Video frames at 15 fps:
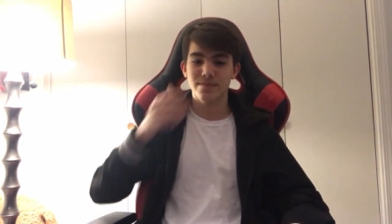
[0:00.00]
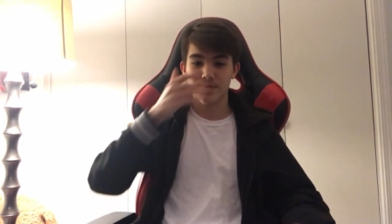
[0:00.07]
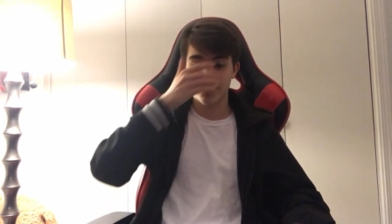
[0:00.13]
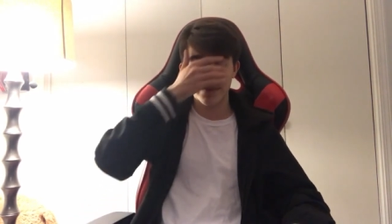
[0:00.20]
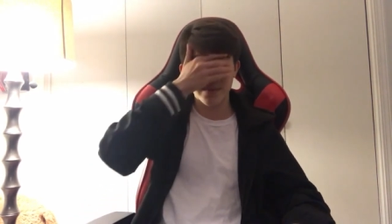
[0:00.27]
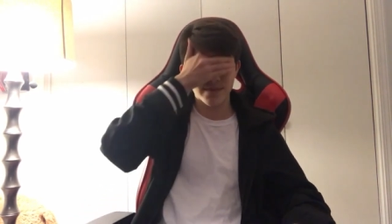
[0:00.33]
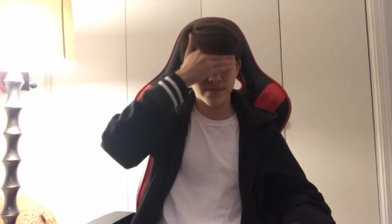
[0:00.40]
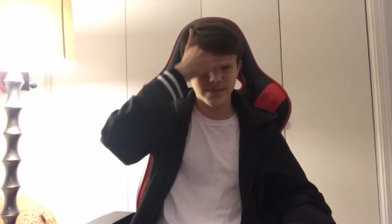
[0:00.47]

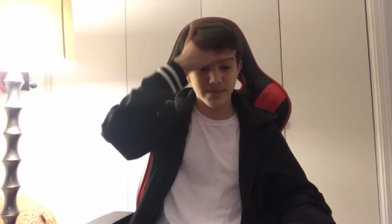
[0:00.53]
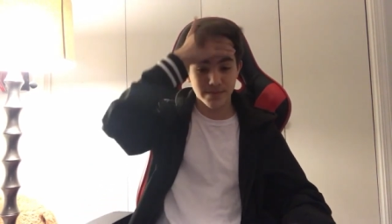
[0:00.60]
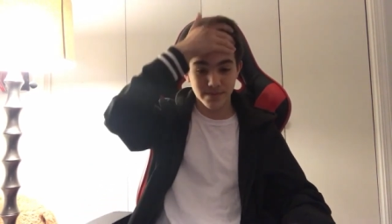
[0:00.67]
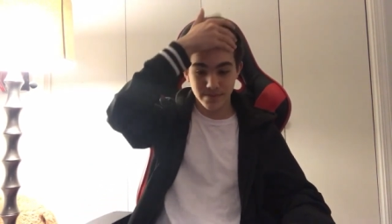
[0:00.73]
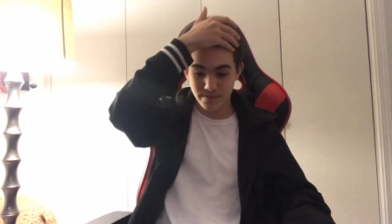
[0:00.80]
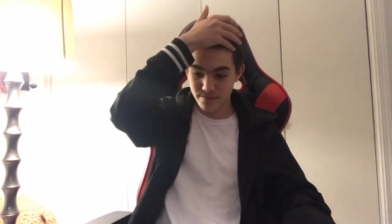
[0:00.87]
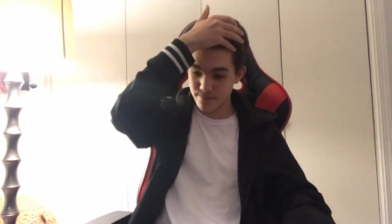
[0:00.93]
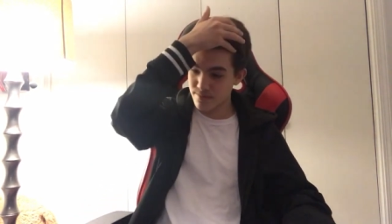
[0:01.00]
This guy's
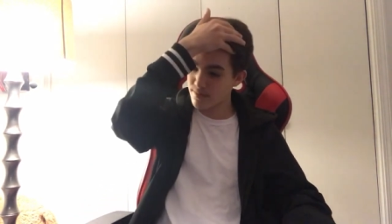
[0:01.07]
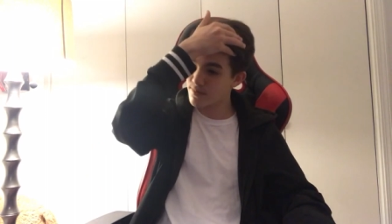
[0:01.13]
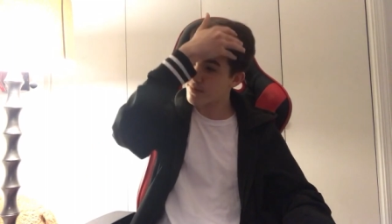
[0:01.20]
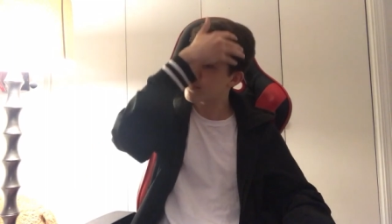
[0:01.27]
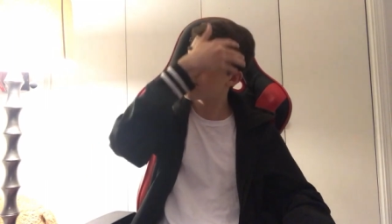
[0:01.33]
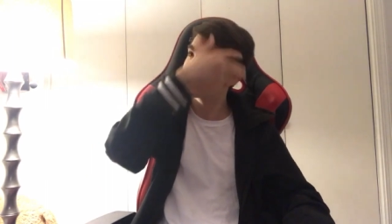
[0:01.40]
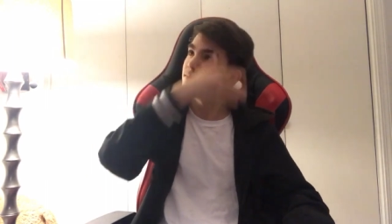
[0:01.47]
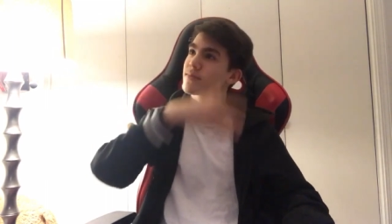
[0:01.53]
name is Blow
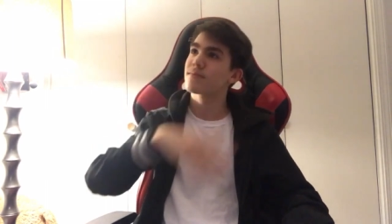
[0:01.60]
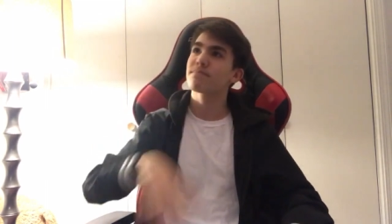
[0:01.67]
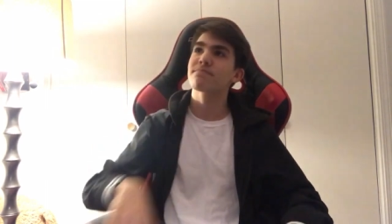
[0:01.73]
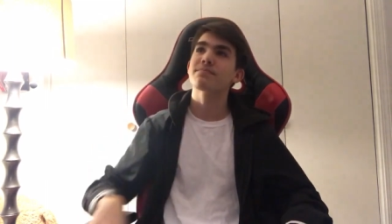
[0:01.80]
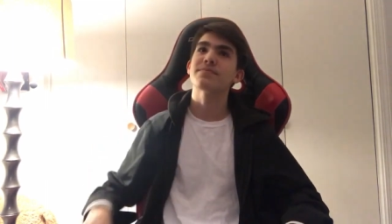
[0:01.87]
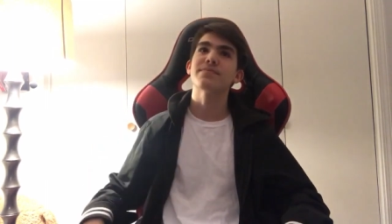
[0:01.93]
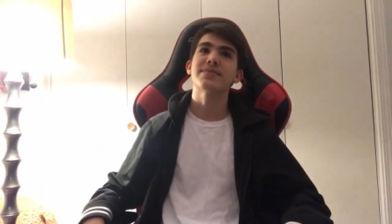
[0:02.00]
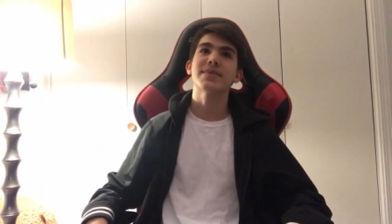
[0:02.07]
Up the
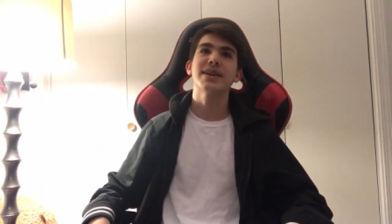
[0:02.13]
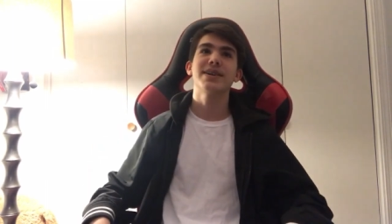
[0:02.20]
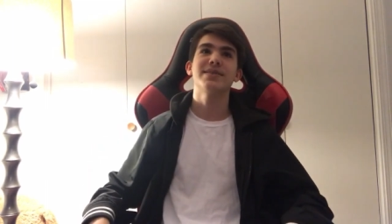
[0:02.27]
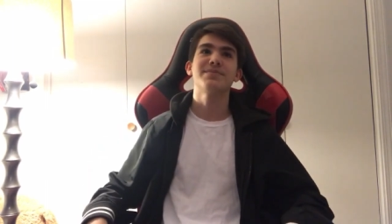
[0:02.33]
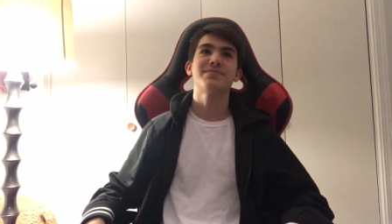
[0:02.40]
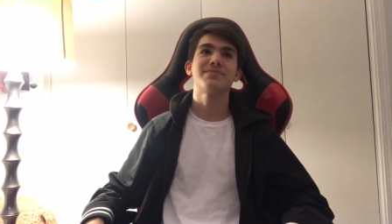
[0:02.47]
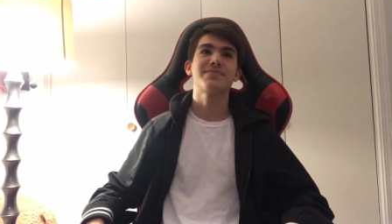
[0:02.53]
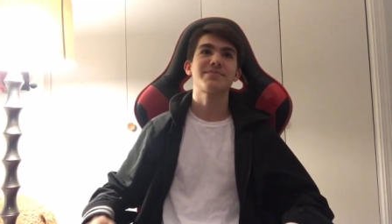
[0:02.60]
Ocean, and
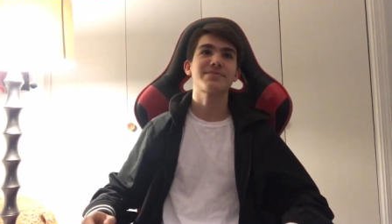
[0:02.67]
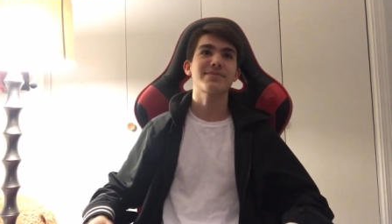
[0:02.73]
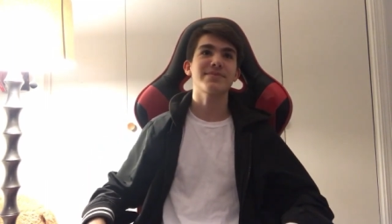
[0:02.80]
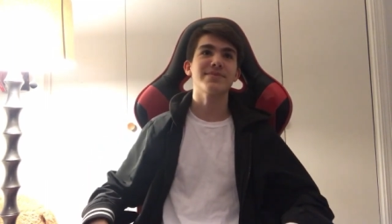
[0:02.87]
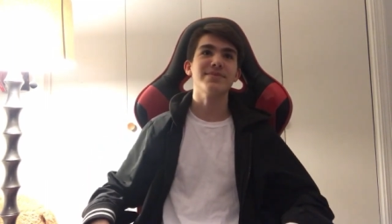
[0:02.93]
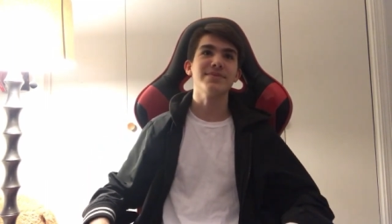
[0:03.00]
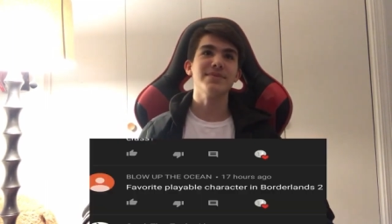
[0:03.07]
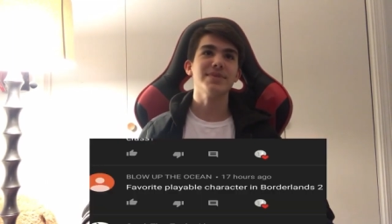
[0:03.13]
he says
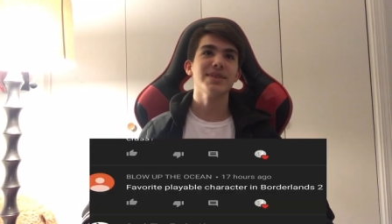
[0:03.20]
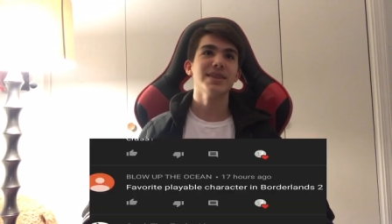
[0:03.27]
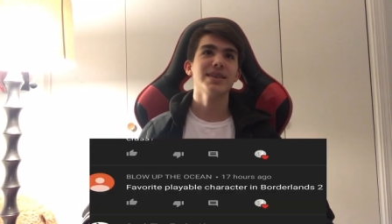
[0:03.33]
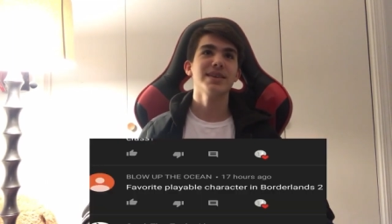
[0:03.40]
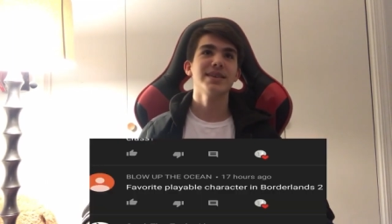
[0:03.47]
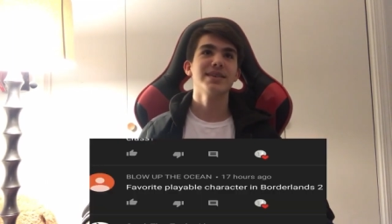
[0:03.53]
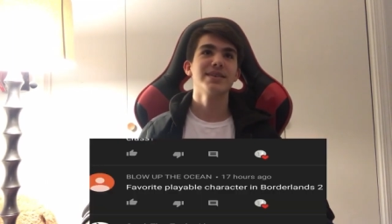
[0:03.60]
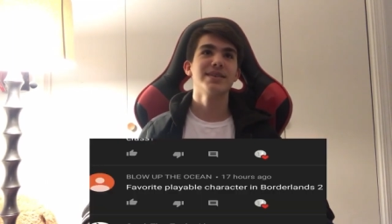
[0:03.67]
favorite
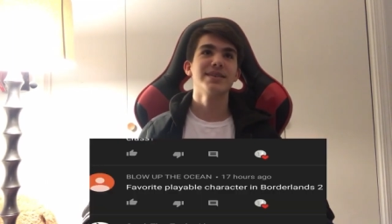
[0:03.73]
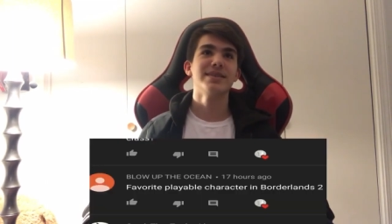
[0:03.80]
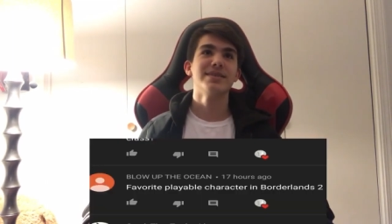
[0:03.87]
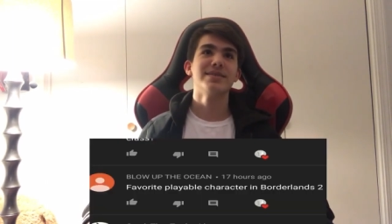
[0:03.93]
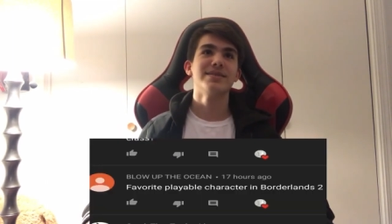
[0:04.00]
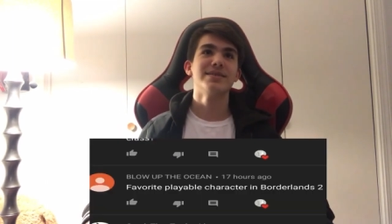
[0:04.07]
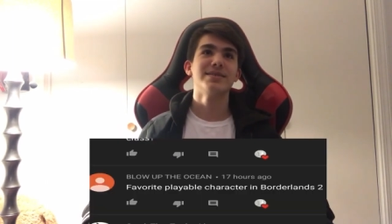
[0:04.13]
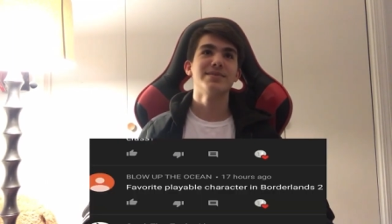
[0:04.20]
playable
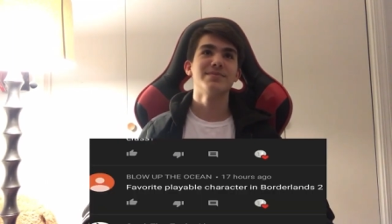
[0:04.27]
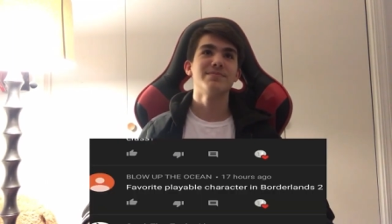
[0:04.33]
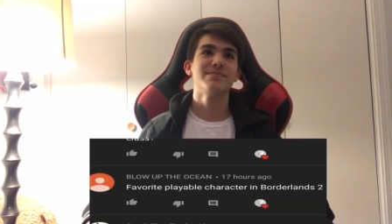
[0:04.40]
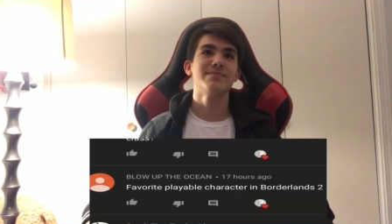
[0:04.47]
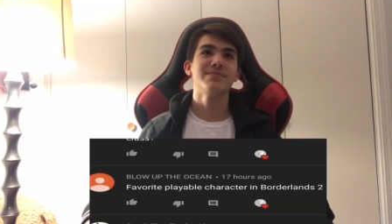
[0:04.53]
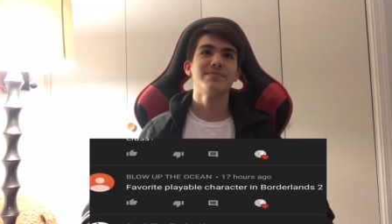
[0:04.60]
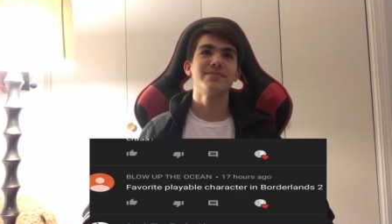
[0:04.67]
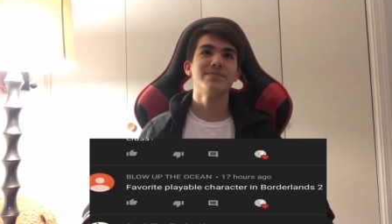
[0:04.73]
character in
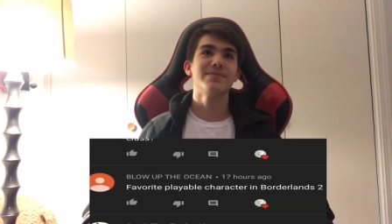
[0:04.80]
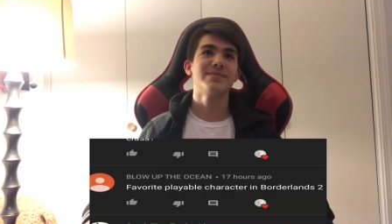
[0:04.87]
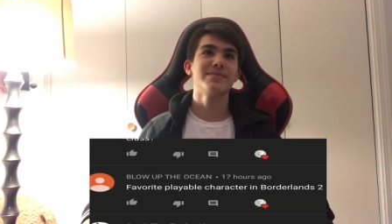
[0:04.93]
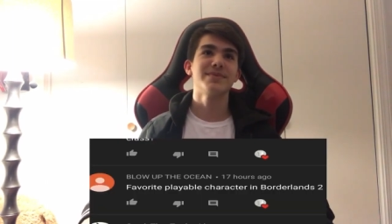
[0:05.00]
Borderlands 2.